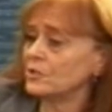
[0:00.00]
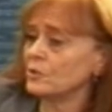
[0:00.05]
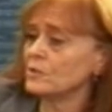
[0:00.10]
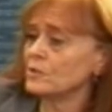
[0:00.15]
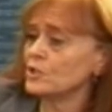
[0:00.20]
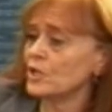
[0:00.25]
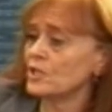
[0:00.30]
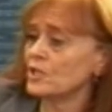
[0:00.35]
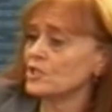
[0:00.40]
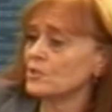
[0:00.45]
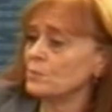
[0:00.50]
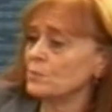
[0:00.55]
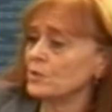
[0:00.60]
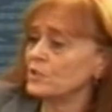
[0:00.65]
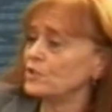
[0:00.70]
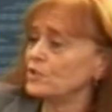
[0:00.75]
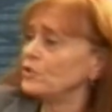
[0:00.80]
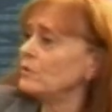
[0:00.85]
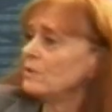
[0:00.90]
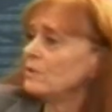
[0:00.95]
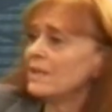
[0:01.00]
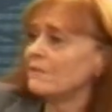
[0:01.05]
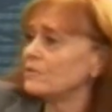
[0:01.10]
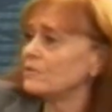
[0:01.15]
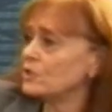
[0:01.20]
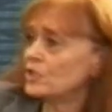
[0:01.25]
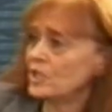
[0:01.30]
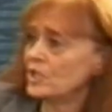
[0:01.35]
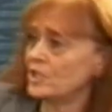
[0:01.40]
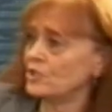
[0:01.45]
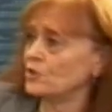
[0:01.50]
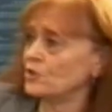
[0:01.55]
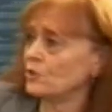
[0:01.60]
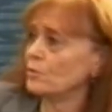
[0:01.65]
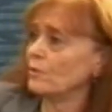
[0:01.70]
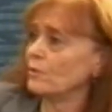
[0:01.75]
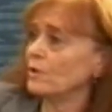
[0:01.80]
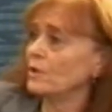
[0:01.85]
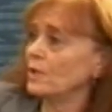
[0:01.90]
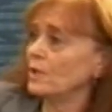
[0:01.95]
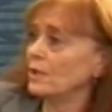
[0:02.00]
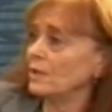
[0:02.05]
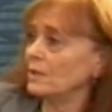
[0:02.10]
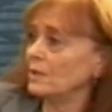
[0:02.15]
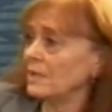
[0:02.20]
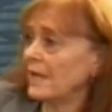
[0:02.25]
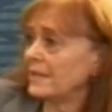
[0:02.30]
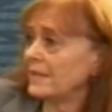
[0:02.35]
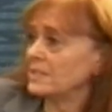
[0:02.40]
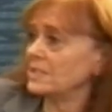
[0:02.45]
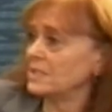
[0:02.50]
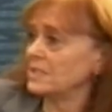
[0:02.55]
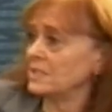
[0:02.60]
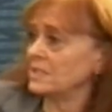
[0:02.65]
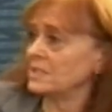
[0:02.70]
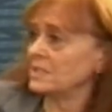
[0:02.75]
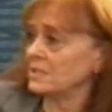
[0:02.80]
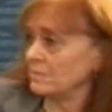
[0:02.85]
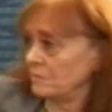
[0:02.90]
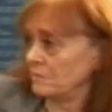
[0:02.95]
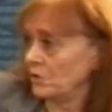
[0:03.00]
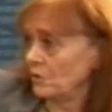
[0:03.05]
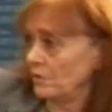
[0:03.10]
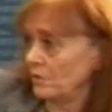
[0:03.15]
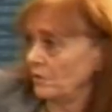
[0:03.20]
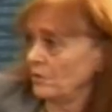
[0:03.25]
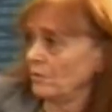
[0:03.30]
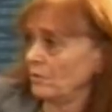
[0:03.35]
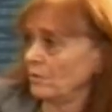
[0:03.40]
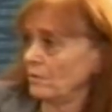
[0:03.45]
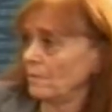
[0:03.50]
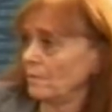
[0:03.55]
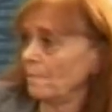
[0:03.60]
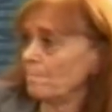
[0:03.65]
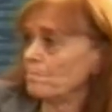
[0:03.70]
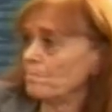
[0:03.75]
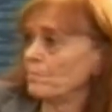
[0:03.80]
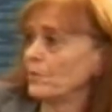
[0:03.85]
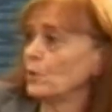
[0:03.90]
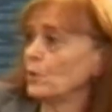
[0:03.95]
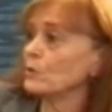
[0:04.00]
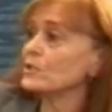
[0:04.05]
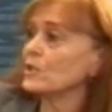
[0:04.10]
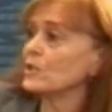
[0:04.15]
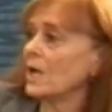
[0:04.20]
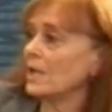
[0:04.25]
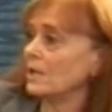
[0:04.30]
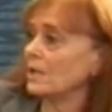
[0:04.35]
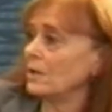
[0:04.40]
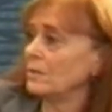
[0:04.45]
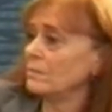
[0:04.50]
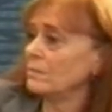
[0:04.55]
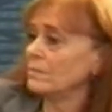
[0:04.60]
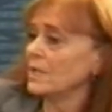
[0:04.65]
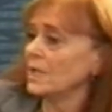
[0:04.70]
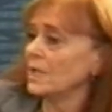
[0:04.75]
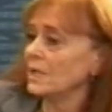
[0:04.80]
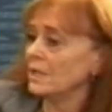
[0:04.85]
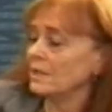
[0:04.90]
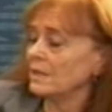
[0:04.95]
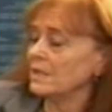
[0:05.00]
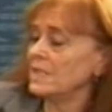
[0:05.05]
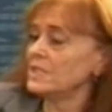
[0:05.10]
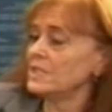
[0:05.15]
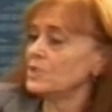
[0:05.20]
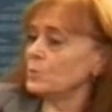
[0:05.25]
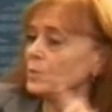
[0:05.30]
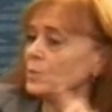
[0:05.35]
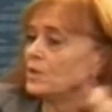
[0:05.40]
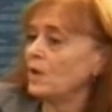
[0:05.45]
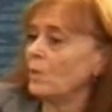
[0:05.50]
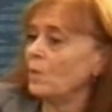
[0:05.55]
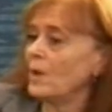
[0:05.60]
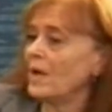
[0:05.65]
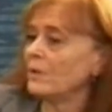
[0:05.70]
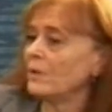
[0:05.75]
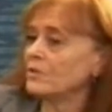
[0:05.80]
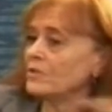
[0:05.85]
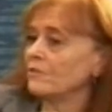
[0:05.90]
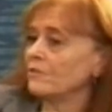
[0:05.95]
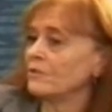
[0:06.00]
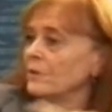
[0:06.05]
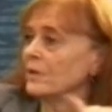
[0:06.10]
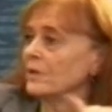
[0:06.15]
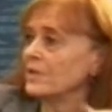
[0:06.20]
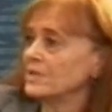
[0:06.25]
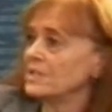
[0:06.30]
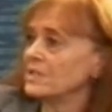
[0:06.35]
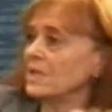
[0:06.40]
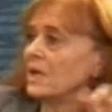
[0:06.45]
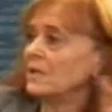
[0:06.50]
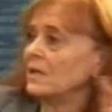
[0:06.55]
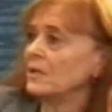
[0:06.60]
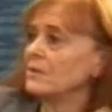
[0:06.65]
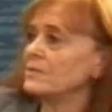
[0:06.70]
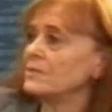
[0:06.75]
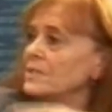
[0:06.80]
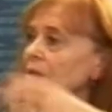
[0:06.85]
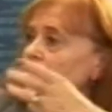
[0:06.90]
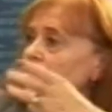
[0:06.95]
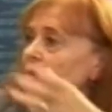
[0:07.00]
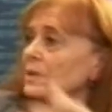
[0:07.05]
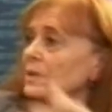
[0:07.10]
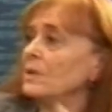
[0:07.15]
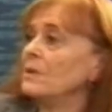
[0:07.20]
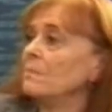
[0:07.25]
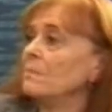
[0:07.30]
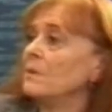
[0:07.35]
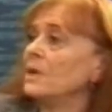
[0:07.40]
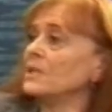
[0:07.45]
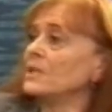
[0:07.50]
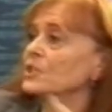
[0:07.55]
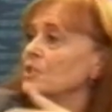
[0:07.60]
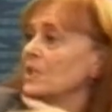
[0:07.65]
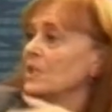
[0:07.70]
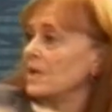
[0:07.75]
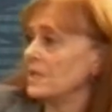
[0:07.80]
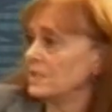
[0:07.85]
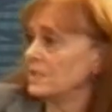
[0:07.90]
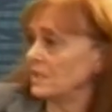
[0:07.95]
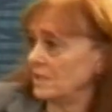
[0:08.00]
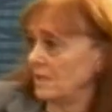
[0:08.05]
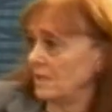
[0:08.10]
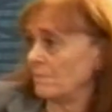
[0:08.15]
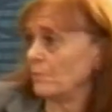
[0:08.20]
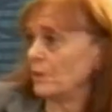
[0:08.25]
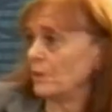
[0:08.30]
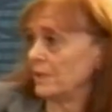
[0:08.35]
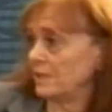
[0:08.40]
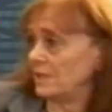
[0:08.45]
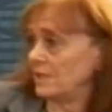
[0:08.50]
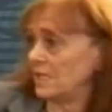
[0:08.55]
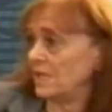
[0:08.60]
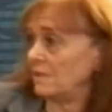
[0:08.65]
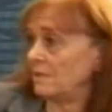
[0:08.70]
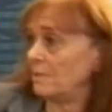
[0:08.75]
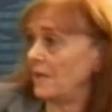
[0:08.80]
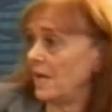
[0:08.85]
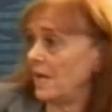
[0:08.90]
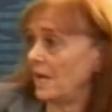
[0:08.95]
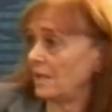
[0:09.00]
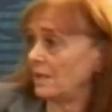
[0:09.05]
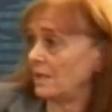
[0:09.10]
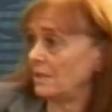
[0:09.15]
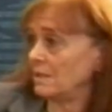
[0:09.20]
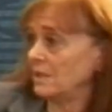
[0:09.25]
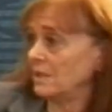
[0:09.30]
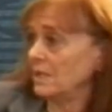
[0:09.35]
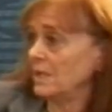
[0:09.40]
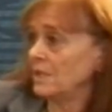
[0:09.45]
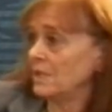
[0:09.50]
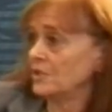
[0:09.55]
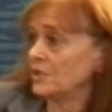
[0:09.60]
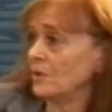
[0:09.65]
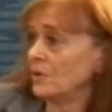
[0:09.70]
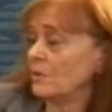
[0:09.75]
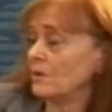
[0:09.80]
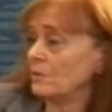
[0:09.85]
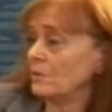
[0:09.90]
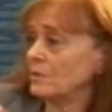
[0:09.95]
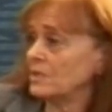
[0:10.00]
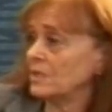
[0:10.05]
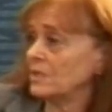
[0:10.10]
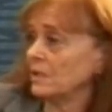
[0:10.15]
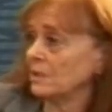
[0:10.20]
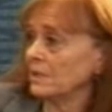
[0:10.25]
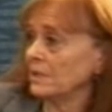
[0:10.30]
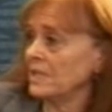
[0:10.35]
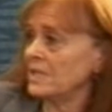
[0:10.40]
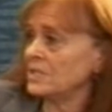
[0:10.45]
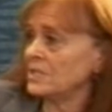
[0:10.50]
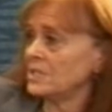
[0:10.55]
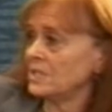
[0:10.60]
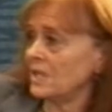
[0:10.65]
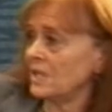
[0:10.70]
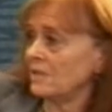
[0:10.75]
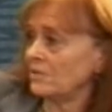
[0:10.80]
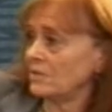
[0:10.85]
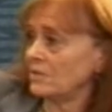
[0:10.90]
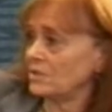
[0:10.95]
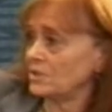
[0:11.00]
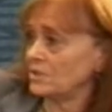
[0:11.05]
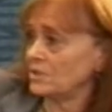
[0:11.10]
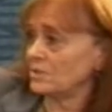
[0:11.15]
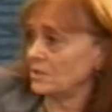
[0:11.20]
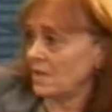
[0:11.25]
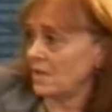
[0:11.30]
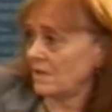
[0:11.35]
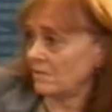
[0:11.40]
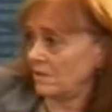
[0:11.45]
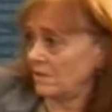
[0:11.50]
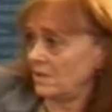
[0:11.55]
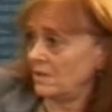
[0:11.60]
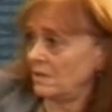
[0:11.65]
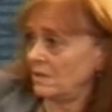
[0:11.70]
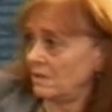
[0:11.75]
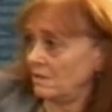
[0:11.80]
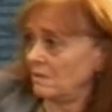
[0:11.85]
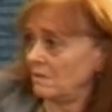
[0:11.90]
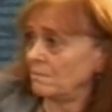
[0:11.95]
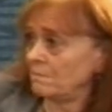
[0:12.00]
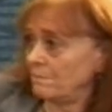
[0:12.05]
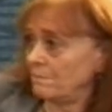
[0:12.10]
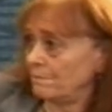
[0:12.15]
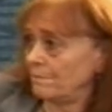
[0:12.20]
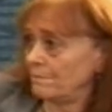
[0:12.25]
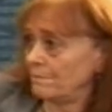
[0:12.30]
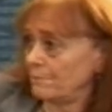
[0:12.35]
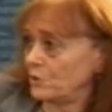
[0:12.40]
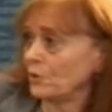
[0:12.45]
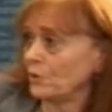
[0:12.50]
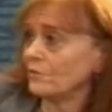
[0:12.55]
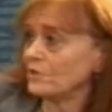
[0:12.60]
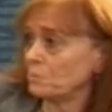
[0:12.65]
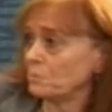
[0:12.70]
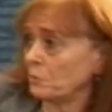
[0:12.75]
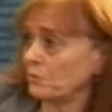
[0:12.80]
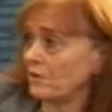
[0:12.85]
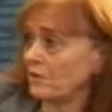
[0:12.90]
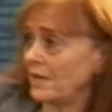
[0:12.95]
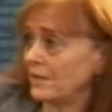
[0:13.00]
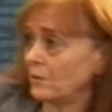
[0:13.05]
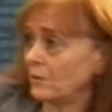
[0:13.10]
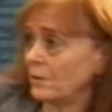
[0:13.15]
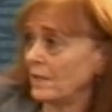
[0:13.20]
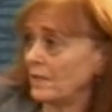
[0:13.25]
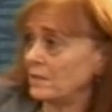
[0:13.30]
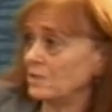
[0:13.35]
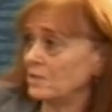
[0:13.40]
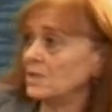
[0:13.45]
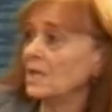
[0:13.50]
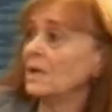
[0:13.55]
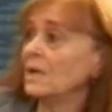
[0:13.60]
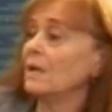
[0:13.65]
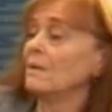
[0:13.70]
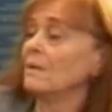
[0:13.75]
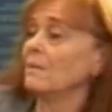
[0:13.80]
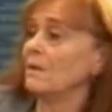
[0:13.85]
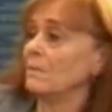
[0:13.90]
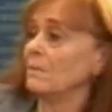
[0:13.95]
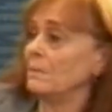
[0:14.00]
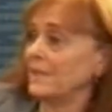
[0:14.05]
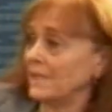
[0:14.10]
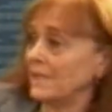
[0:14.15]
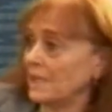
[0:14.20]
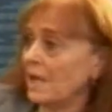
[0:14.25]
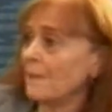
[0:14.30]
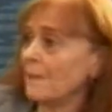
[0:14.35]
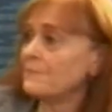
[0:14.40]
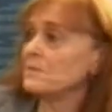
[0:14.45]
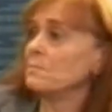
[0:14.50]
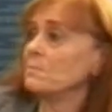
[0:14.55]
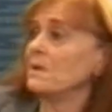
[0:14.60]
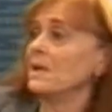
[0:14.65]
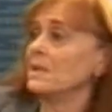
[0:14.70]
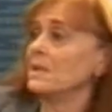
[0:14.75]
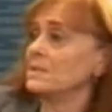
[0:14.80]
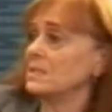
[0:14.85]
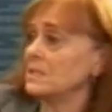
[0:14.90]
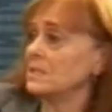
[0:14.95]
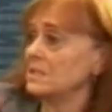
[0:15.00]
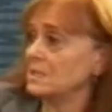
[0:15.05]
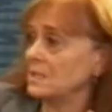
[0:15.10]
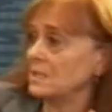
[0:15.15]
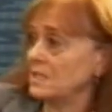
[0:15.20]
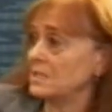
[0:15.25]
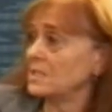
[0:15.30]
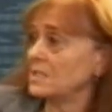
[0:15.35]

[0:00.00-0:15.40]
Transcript: search engine was you don't have to change your legacy system, your silo. This will go out to various silos and will homogenize it and bring the data back. So it was the least at the service provider end, but it optimizes the